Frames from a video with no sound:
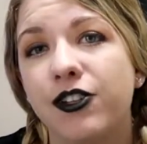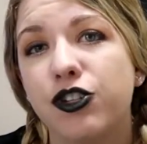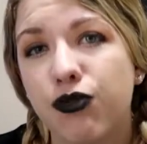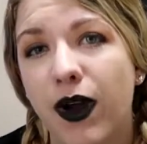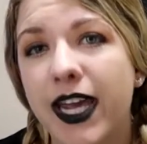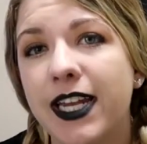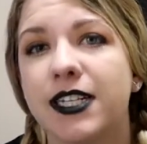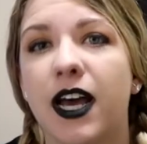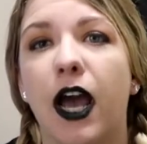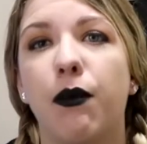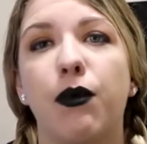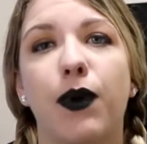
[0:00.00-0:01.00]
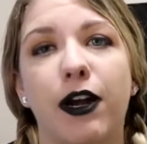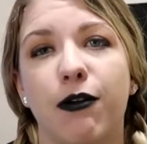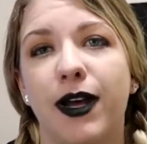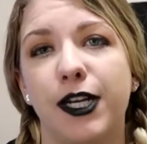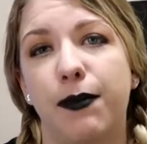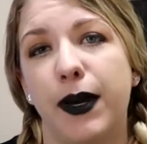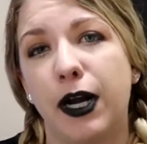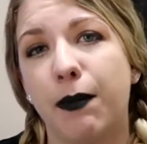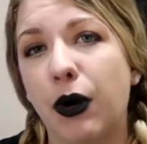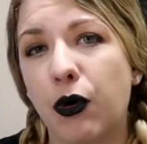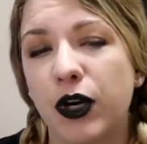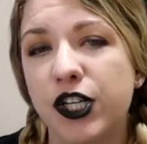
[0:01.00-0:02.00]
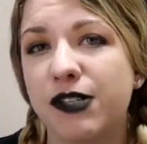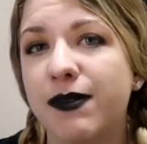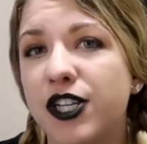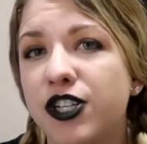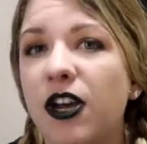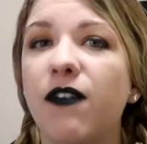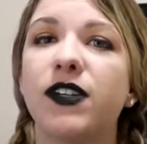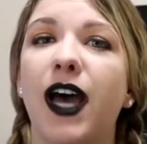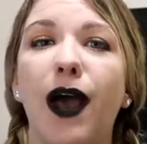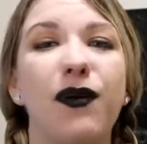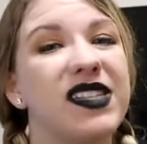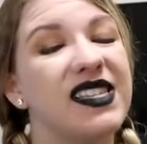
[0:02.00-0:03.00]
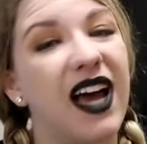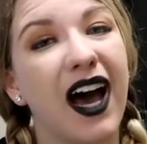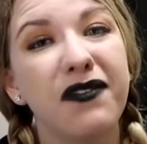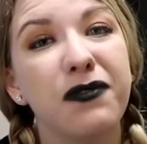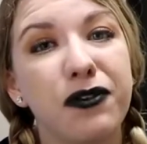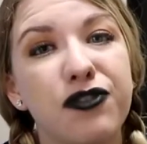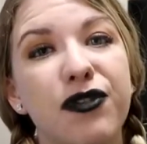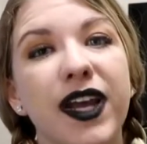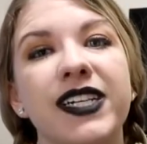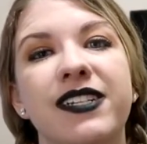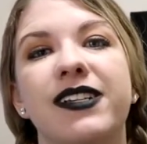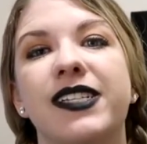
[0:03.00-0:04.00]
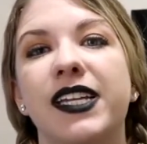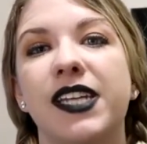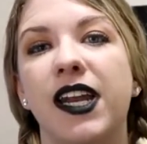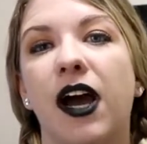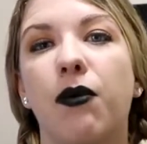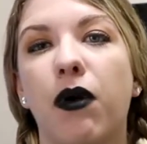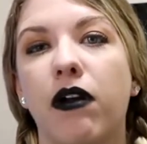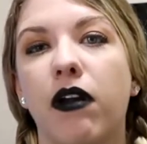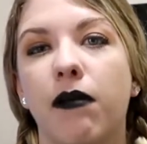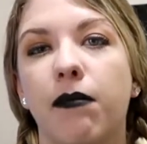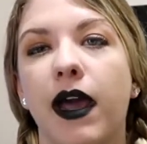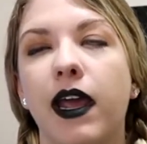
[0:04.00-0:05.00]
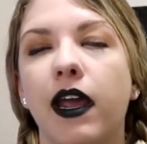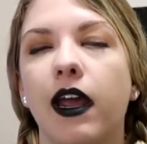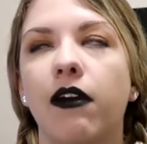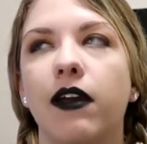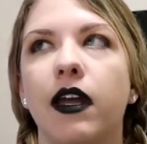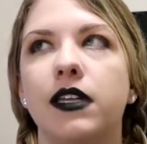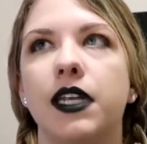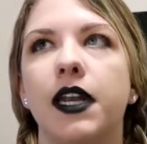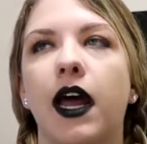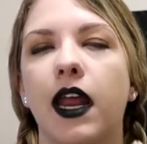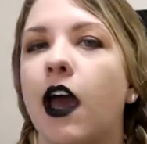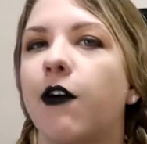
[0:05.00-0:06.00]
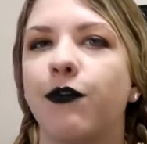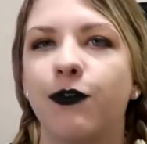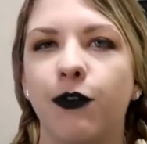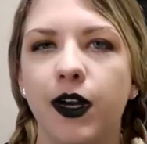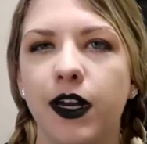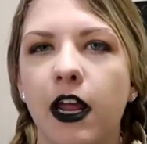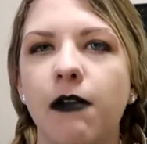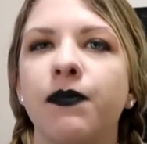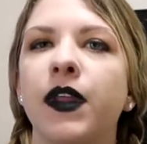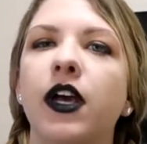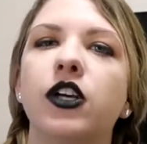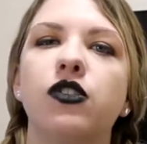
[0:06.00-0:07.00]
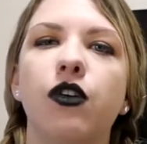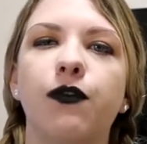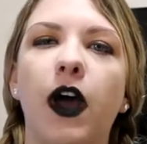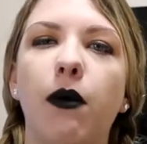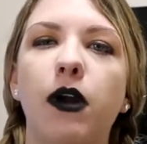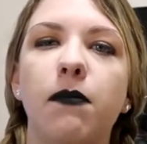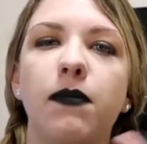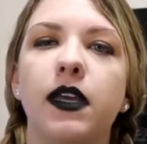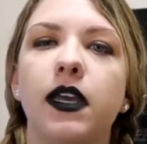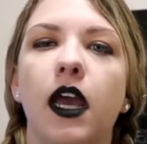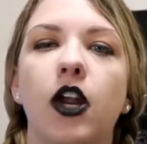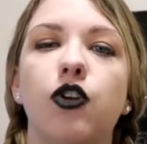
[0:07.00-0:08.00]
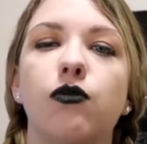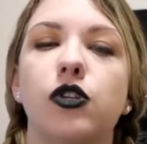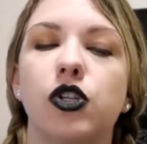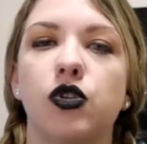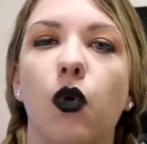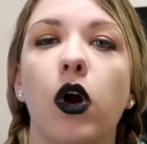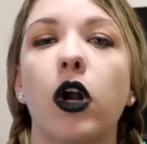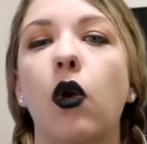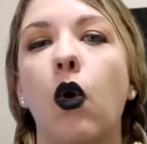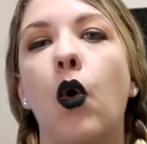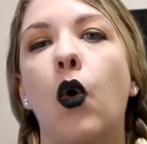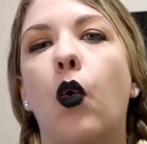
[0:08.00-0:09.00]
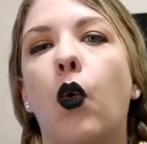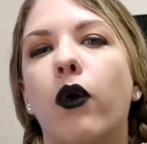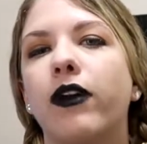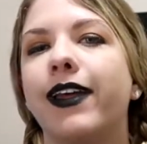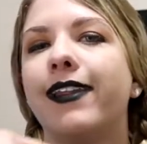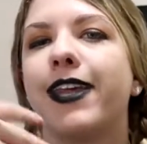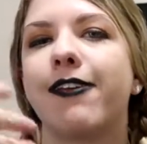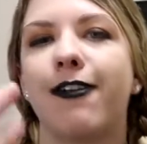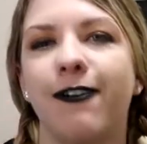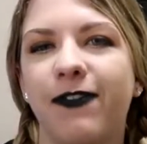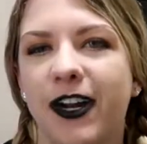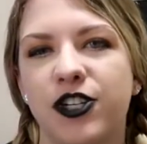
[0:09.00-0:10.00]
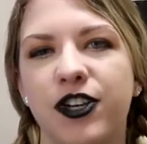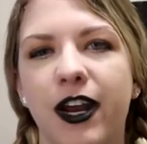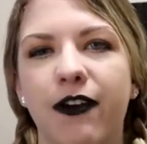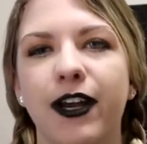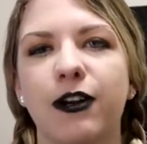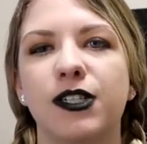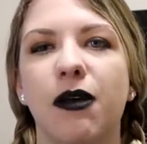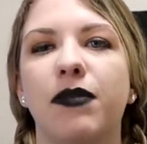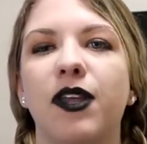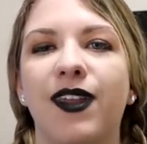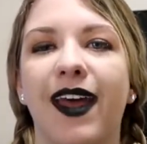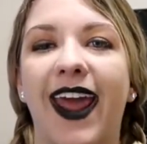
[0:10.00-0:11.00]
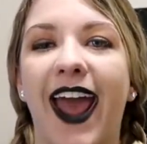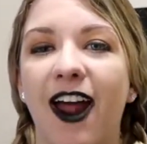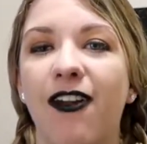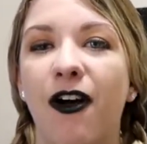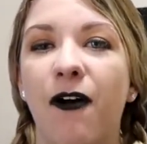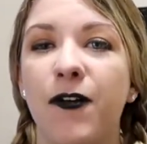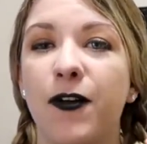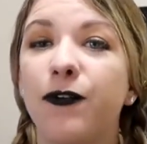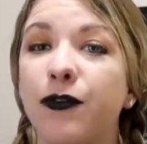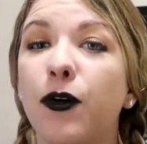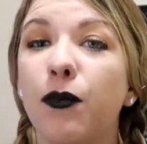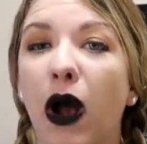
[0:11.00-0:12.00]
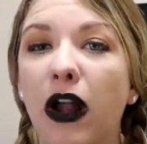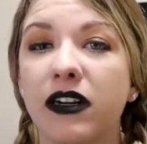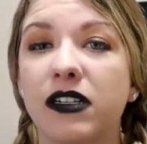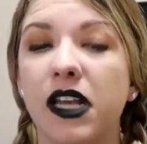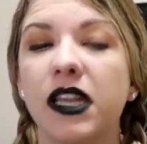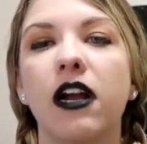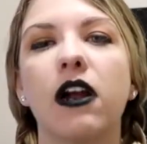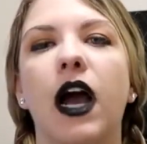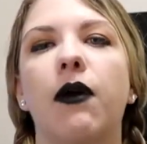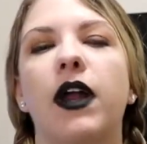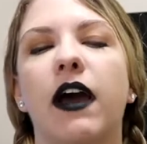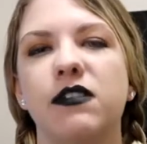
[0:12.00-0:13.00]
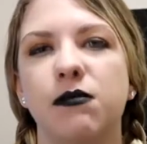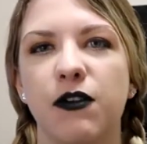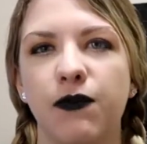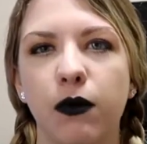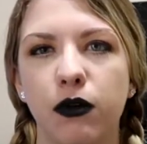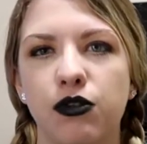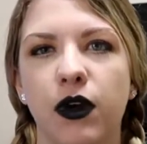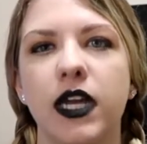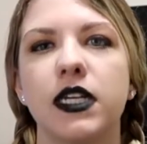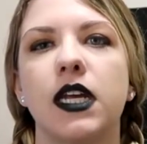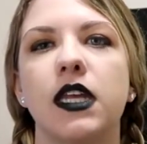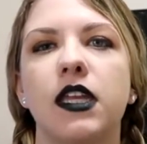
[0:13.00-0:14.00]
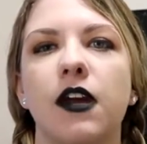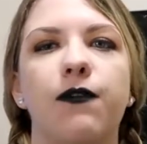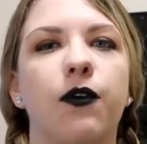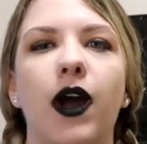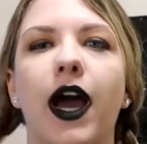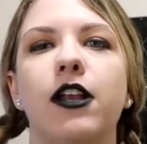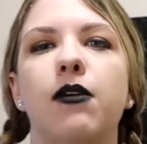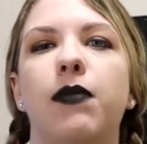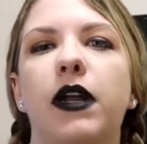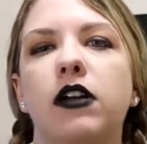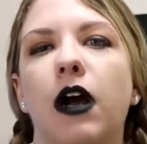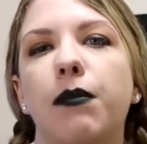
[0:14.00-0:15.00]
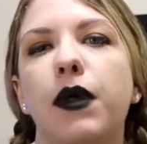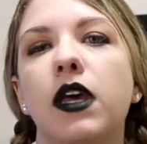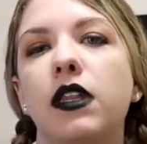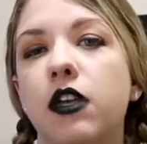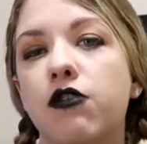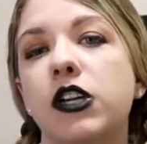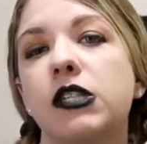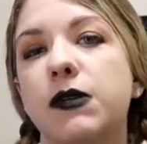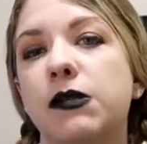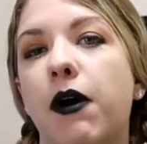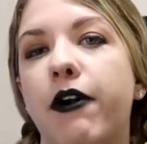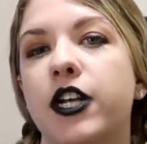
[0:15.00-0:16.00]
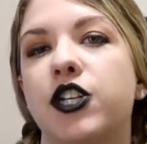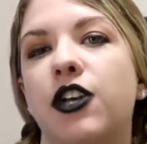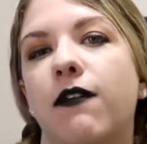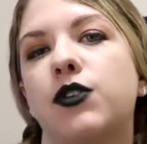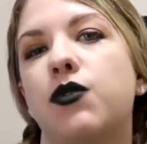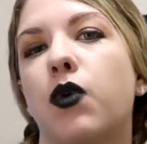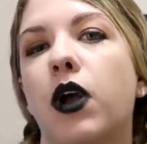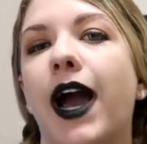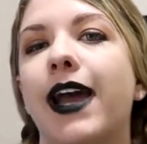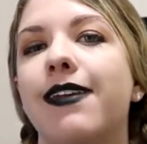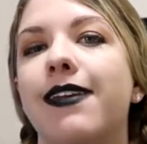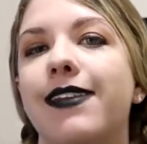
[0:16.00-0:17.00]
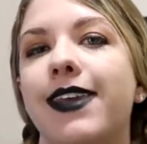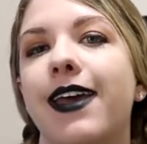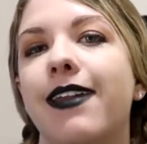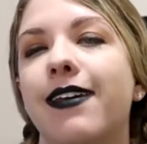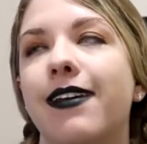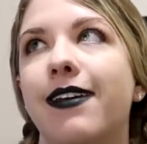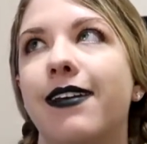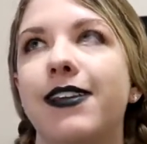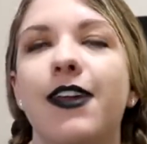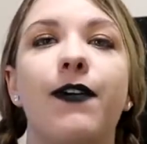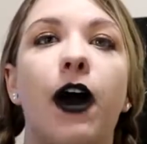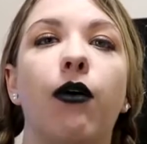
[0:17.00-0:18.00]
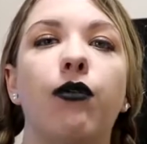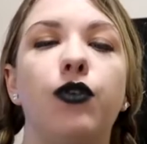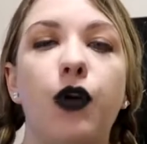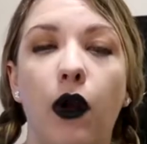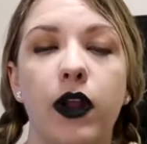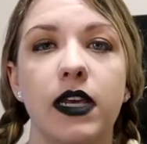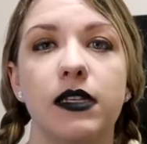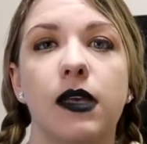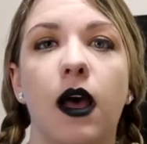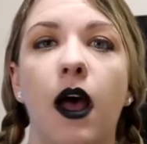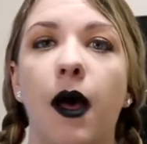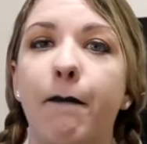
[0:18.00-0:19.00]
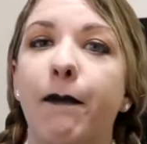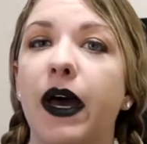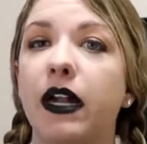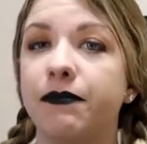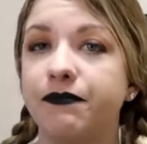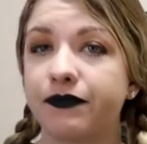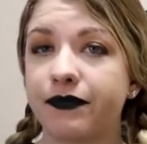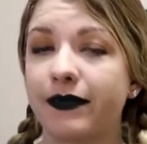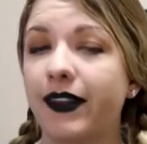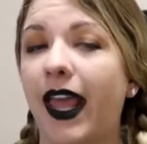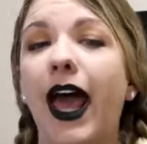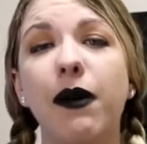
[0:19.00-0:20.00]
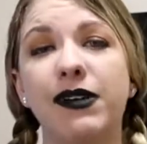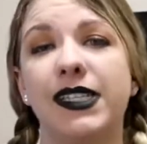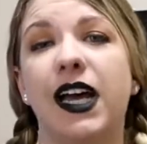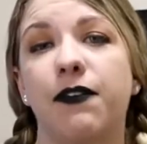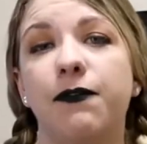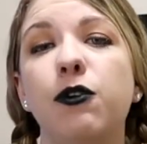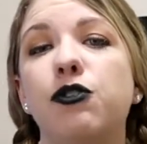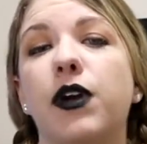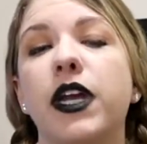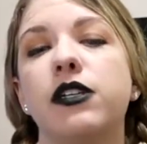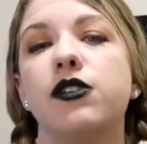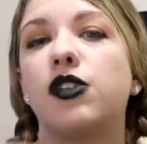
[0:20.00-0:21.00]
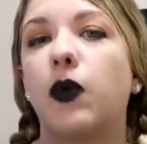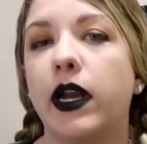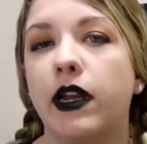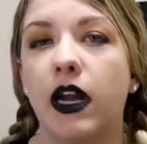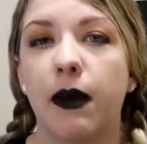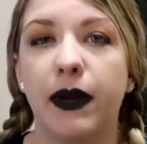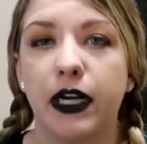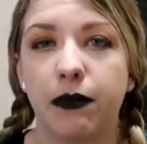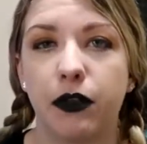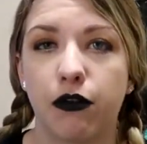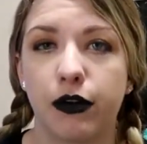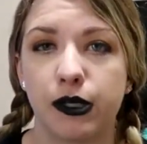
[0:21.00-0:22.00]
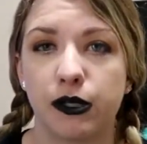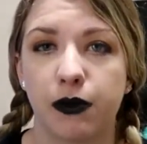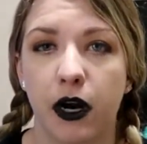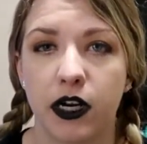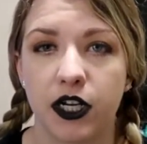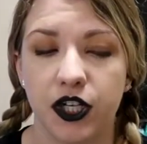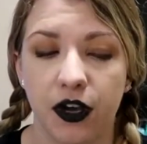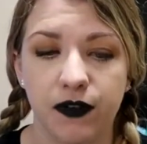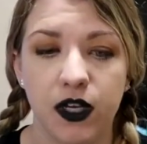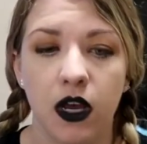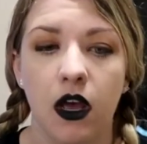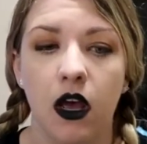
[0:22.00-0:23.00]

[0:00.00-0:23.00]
trained, I would recommend to pick up a Christmas shift. I was not food trained because I did not work, my area did not have food in it. So if I were to be in a resort or like the confectionery or something that had food products in there, I would have to be food trained. Therefore, I could pick up the Christmas party shift where I could give out cookies. But I was not food trained, so I could not pick up the Christmas party shift.